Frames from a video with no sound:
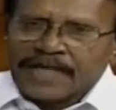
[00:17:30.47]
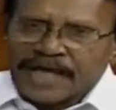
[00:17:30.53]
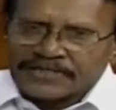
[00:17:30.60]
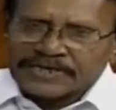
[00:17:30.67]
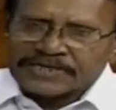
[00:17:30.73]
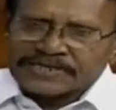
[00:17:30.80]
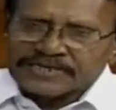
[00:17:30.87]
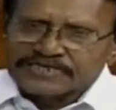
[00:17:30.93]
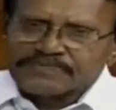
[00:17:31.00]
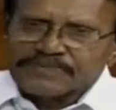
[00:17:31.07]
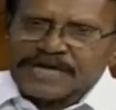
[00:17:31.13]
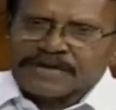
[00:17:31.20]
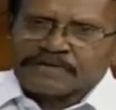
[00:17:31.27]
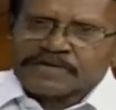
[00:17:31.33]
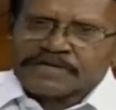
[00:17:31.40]
Other things
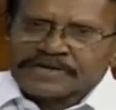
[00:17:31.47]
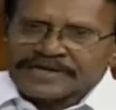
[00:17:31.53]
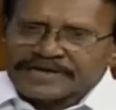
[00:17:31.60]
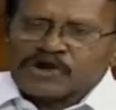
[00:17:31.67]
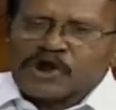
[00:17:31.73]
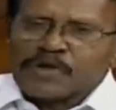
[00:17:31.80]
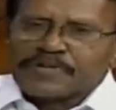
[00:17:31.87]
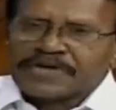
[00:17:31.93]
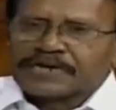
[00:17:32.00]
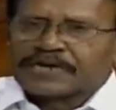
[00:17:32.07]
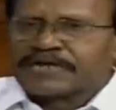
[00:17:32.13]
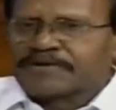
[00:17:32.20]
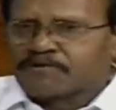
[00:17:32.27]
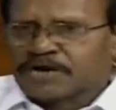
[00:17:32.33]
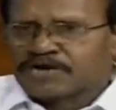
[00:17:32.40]
we are
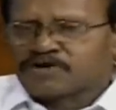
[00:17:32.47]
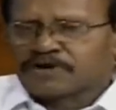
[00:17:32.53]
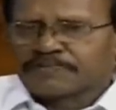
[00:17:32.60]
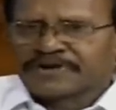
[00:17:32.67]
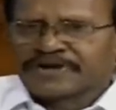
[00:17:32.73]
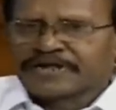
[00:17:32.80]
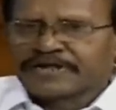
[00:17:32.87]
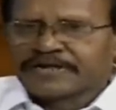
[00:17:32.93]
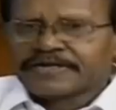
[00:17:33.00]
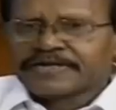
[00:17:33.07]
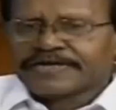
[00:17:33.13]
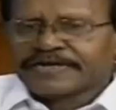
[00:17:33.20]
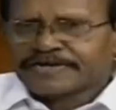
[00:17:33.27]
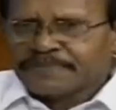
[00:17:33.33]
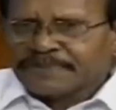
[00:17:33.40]
economically what you are bringing,
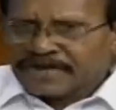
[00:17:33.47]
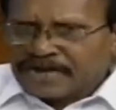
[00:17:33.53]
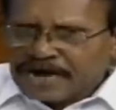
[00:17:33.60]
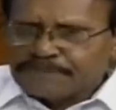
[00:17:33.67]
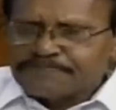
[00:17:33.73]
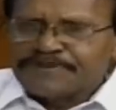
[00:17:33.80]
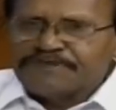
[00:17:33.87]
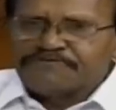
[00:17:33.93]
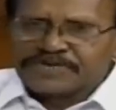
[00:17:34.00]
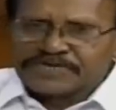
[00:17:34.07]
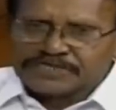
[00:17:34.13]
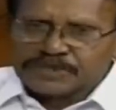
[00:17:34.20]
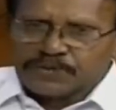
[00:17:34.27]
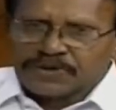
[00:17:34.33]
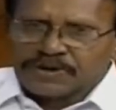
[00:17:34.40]
it may not be
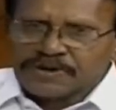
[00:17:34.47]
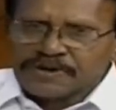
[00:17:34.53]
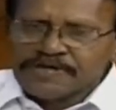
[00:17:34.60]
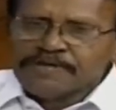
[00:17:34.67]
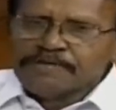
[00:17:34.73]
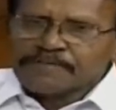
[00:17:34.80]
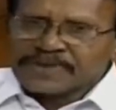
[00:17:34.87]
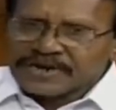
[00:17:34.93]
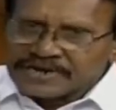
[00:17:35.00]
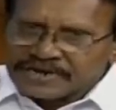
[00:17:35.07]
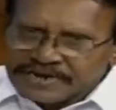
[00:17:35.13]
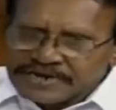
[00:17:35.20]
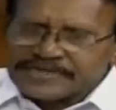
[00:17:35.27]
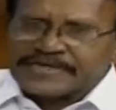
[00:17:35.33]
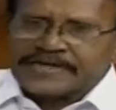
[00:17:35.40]
feasible.
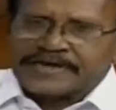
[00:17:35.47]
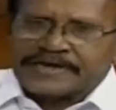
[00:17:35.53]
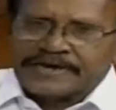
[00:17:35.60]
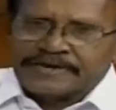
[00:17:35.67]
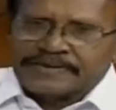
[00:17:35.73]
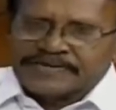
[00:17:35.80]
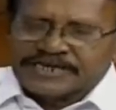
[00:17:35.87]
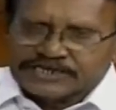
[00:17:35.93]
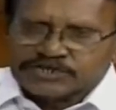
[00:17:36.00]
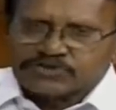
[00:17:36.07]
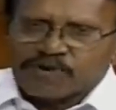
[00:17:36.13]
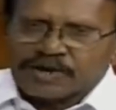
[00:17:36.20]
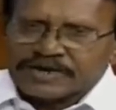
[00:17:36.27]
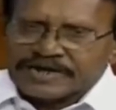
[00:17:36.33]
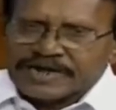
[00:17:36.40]
Rethink it. That is
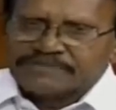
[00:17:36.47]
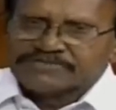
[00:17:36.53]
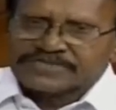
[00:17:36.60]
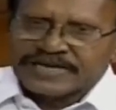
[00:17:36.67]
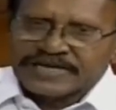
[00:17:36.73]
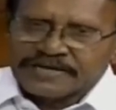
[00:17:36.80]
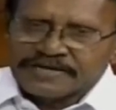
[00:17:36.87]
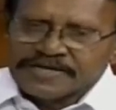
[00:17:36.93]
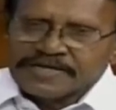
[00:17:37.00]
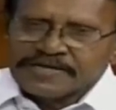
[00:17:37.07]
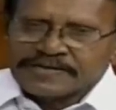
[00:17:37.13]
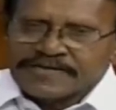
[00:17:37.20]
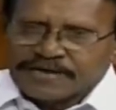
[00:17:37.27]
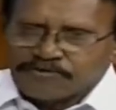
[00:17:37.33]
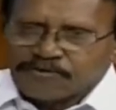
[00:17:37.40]
what I am saying.
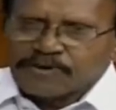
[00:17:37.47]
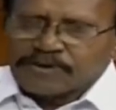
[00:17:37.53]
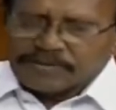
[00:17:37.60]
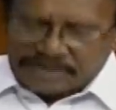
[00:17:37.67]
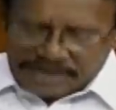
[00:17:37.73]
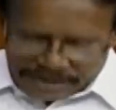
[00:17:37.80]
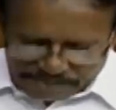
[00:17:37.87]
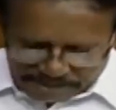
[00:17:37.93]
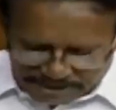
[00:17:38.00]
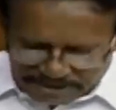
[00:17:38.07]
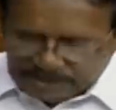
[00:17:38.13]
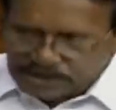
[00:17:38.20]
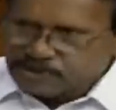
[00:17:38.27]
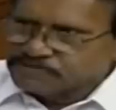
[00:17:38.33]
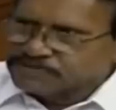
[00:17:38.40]
Therefore,
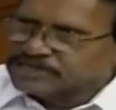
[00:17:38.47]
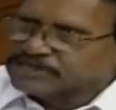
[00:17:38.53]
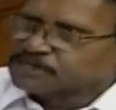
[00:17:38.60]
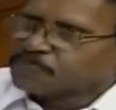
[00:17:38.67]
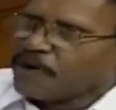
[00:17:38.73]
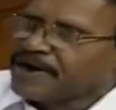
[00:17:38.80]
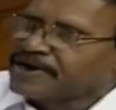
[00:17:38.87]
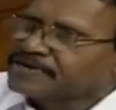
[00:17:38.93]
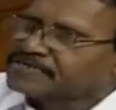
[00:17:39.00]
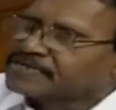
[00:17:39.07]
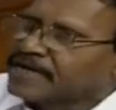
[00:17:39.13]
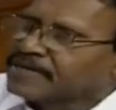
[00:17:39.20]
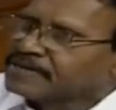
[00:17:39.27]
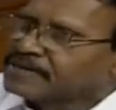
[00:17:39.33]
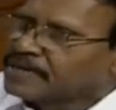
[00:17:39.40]
with these points,
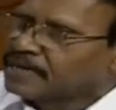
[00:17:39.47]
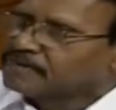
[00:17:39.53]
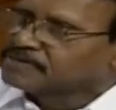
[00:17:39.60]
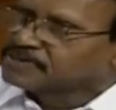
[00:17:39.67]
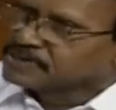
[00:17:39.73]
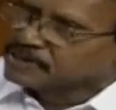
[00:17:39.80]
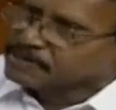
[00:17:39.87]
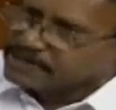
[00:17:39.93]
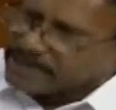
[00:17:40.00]
I am sitting.